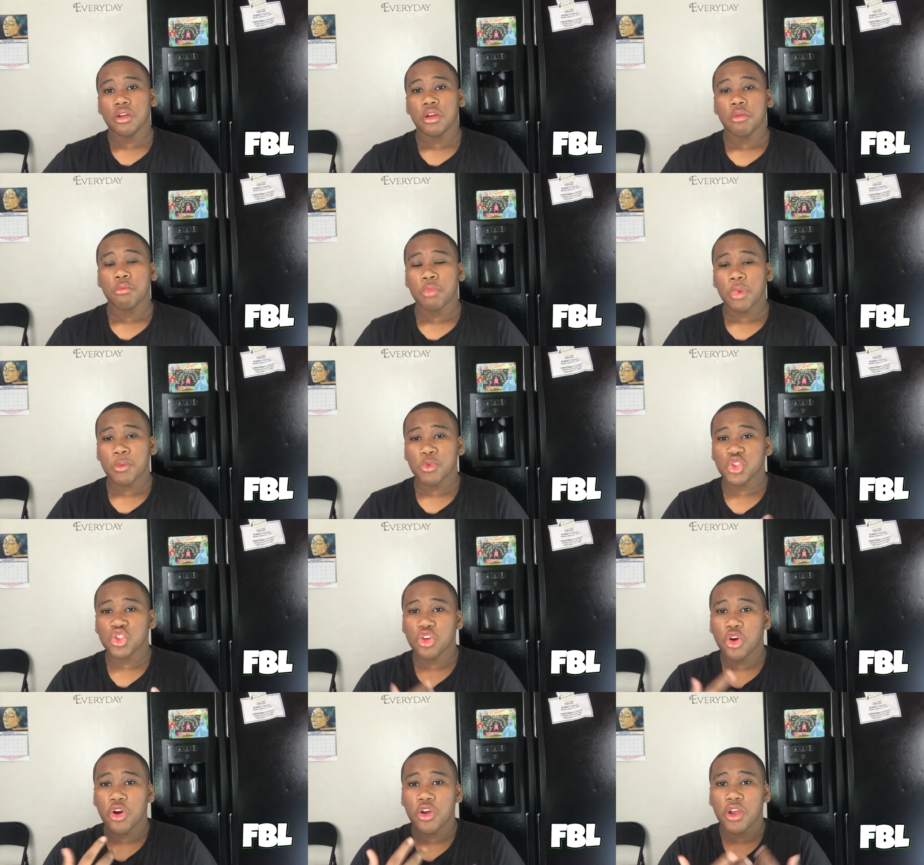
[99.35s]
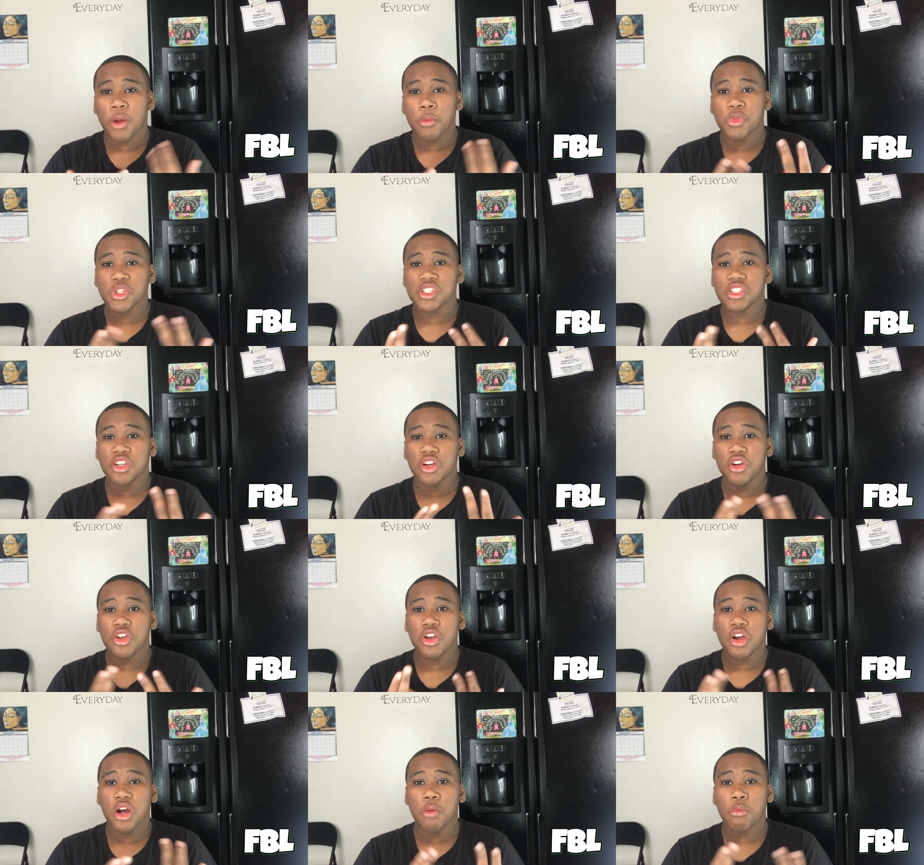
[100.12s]
But I'm gonna show you, I'm gonna tell
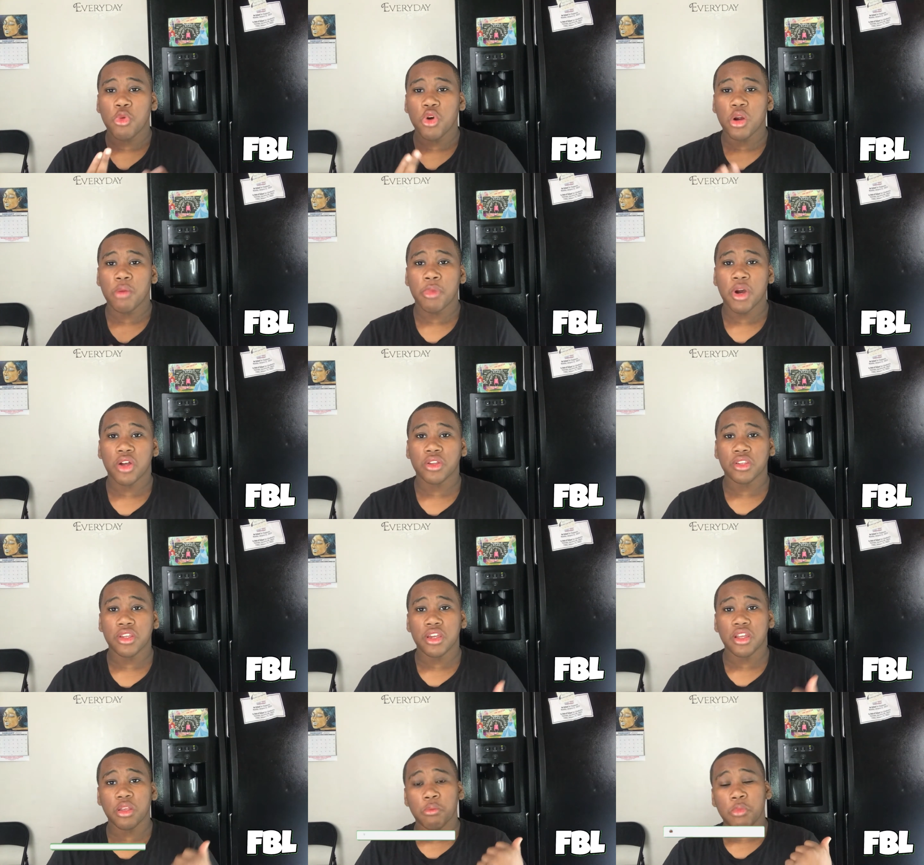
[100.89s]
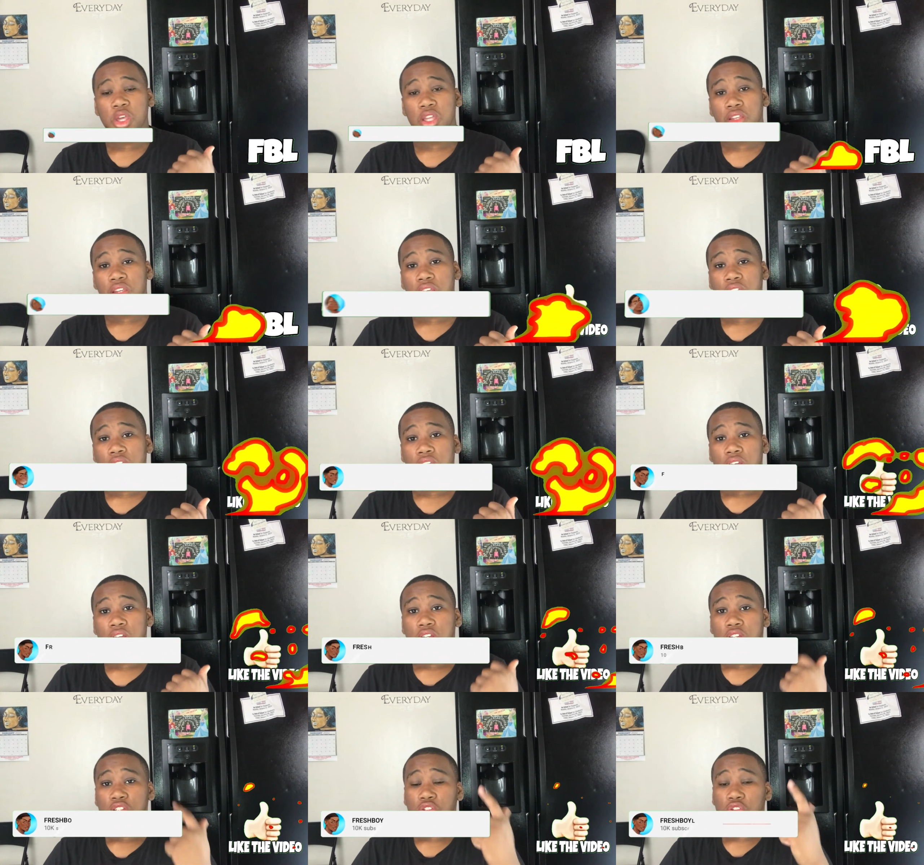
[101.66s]
y'all more about that in a minute.
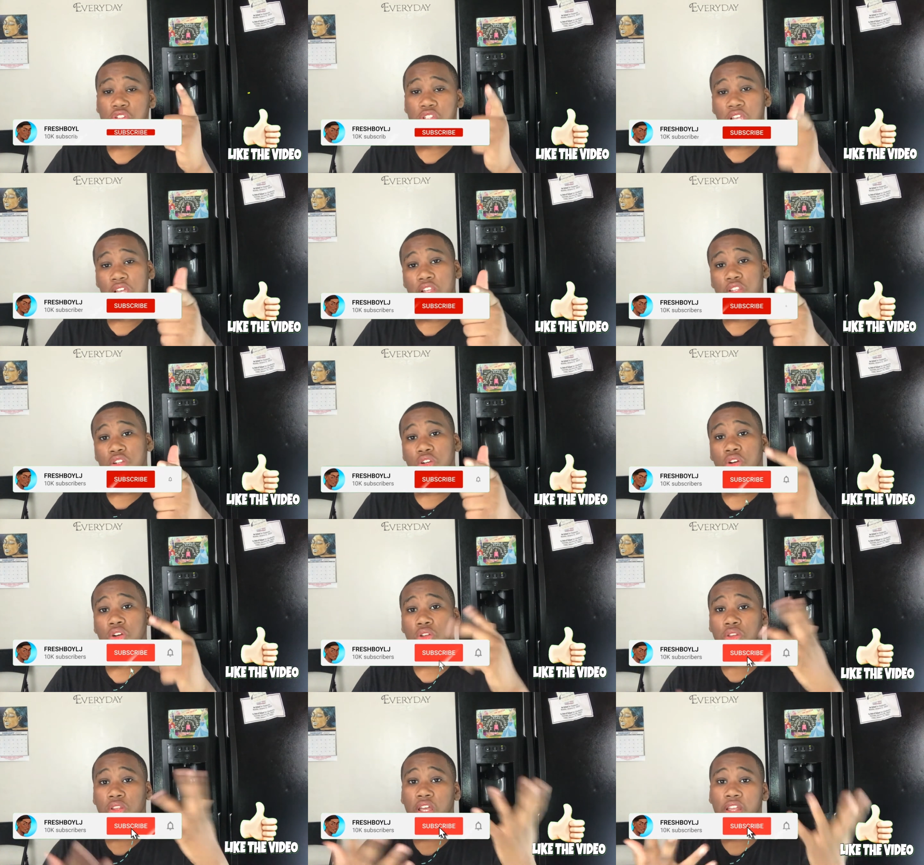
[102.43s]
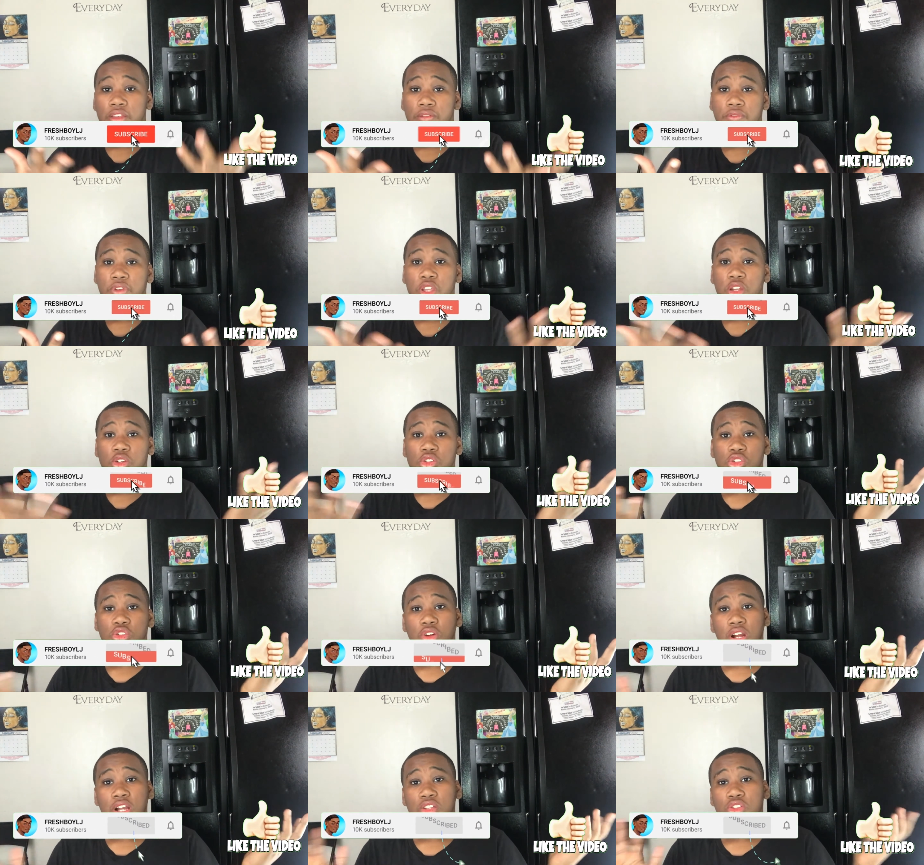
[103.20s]
Stay tuned, like the video,
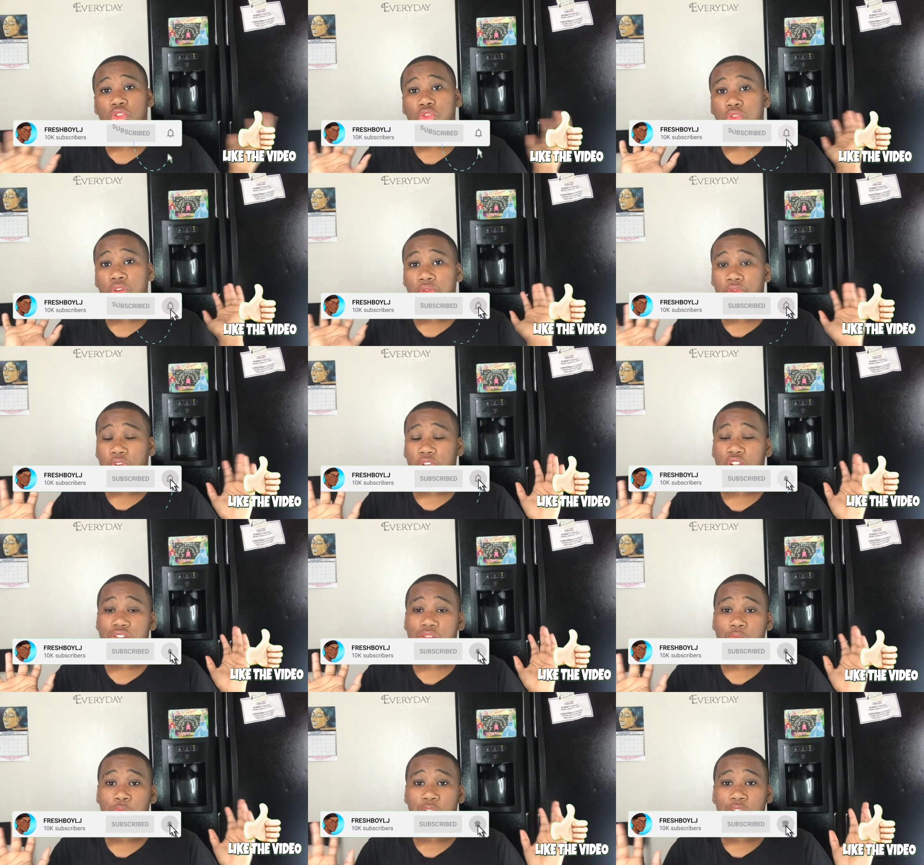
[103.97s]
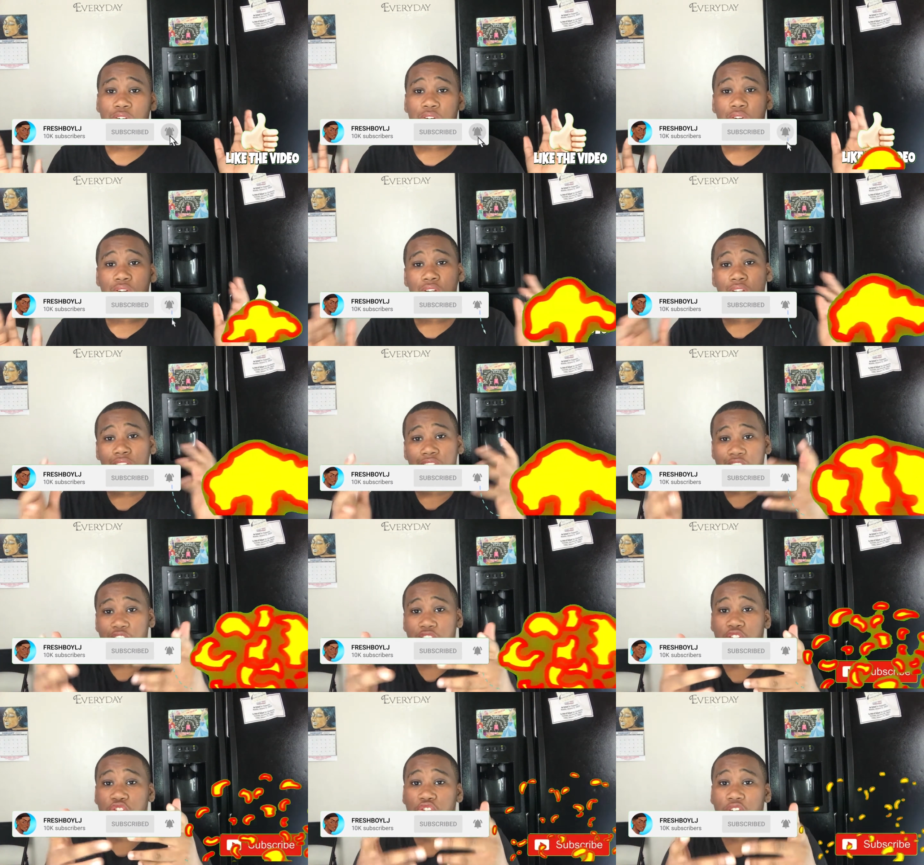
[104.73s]
subscribe, turn on the notification bell. Let's
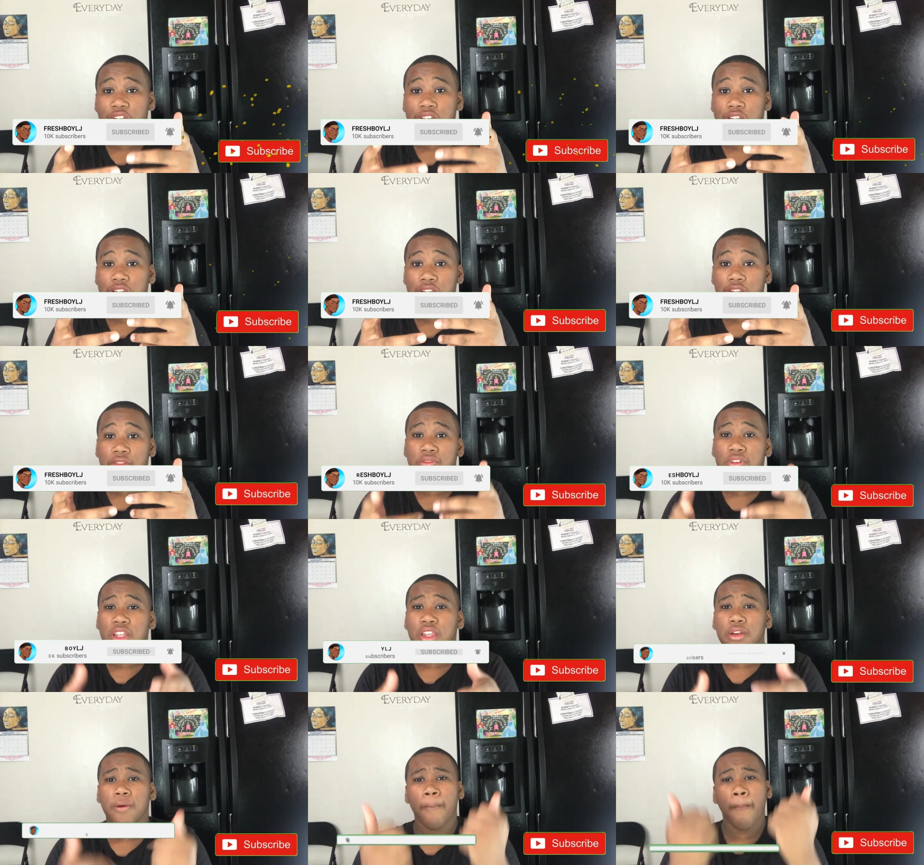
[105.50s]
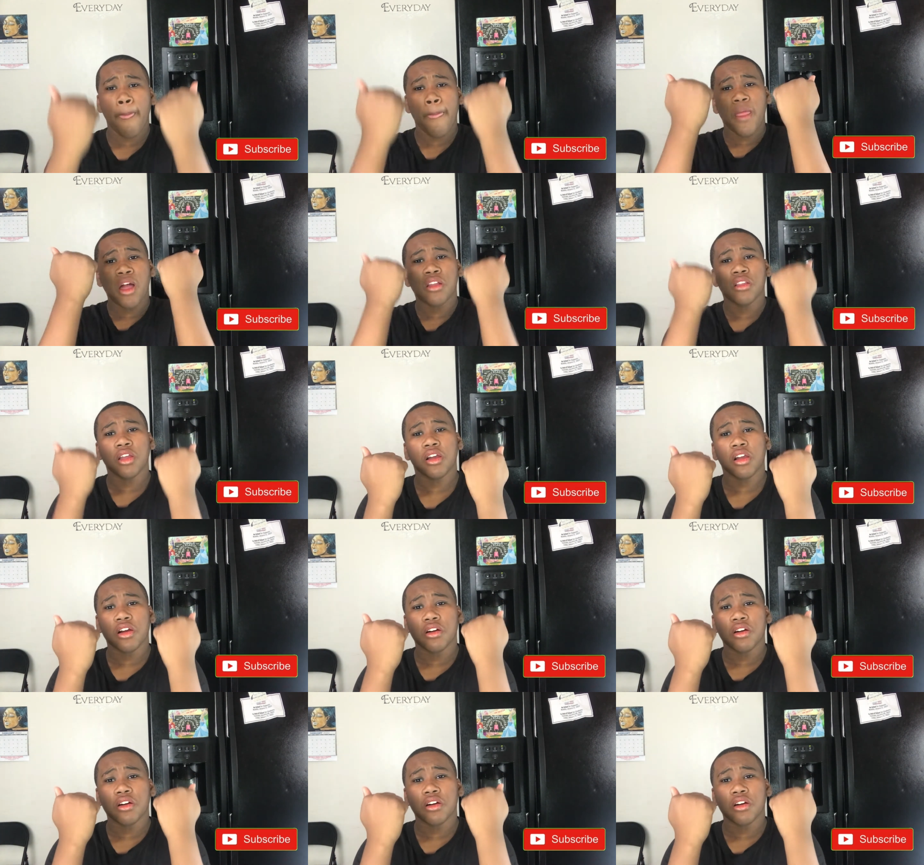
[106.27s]
get straight to this video. Let